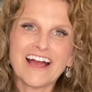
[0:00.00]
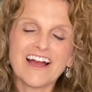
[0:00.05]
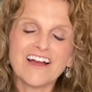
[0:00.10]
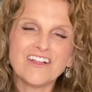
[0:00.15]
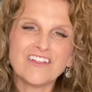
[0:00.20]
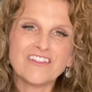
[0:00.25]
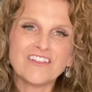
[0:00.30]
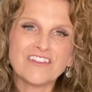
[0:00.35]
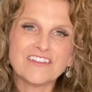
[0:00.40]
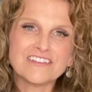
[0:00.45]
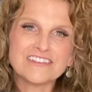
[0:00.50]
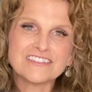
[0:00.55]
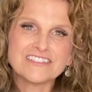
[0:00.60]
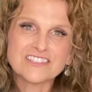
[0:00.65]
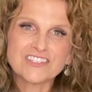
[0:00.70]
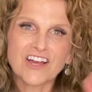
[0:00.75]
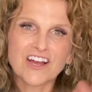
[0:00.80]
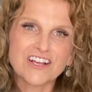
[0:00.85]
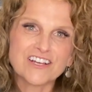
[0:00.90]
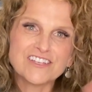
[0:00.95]
I'll
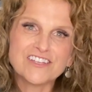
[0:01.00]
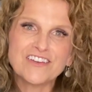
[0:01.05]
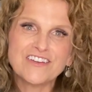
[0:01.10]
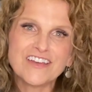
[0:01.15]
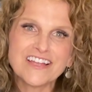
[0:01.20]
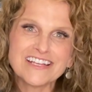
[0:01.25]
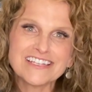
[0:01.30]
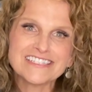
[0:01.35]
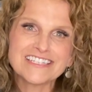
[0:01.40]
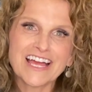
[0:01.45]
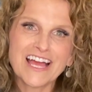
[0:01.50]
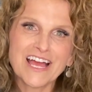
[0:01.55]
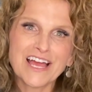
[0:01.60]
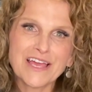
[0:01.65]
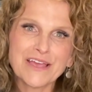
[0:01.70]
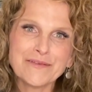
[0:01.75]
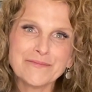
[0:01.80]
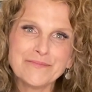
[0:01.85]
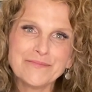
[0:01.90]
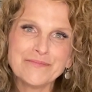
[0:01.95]
talk to you next
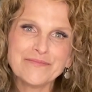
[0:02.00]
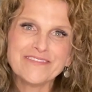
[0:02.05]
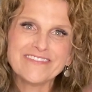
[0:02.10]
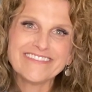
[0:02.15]
time.